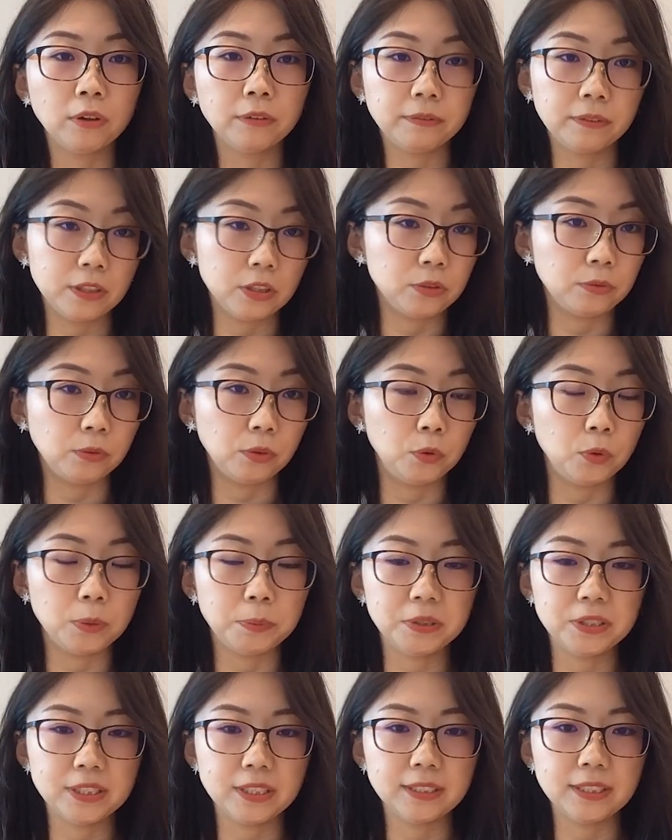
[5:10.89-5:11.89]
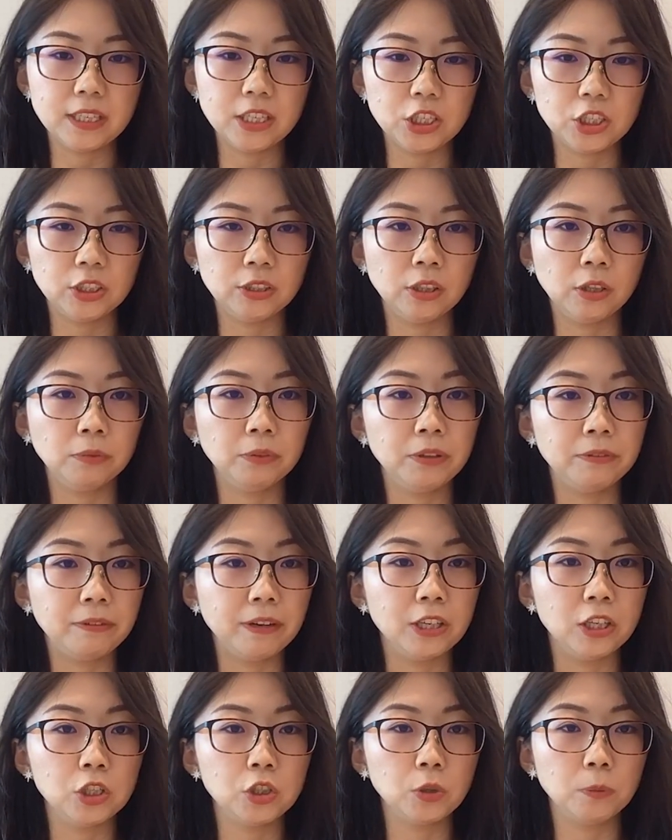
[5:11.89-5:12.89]
faithful representation of the
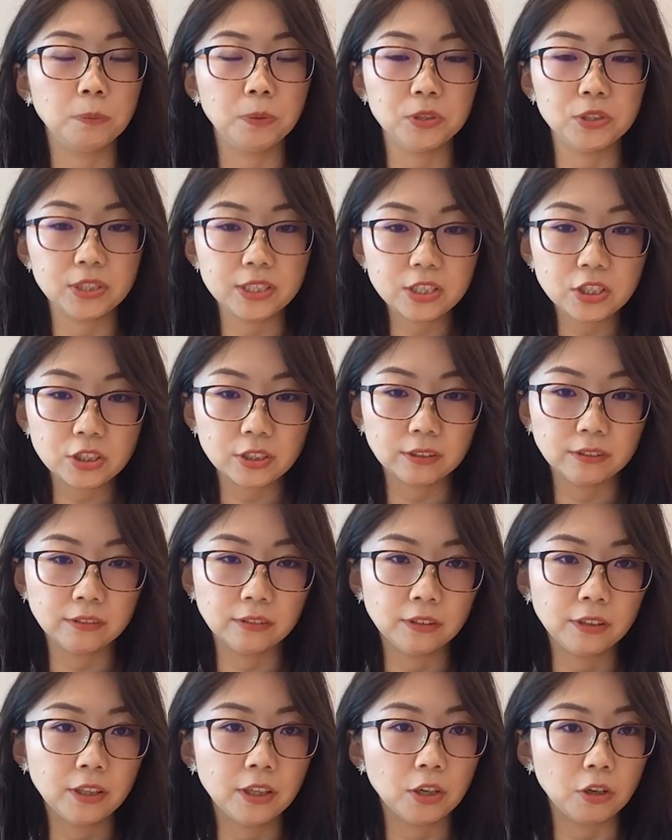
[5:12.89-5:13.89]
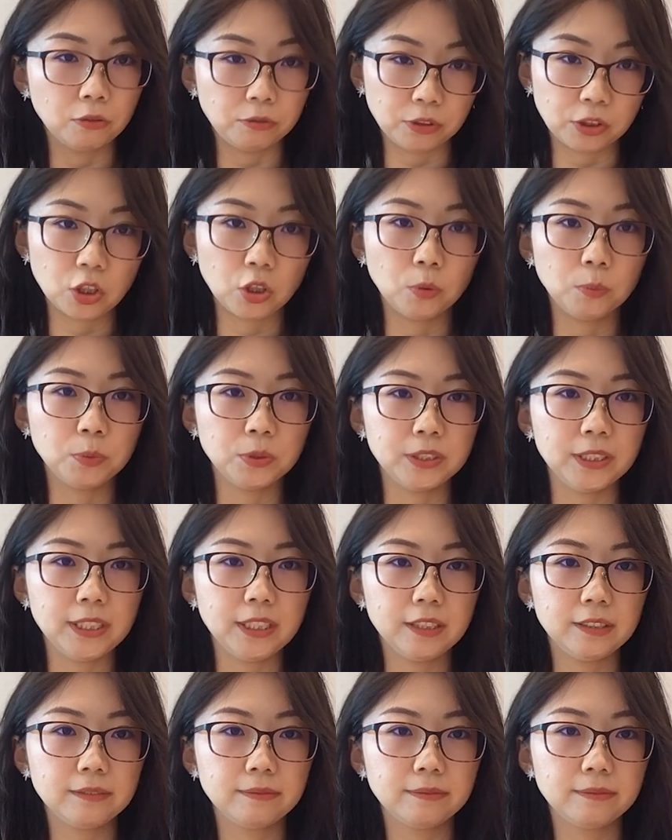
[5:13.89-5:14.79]
financial position of a company.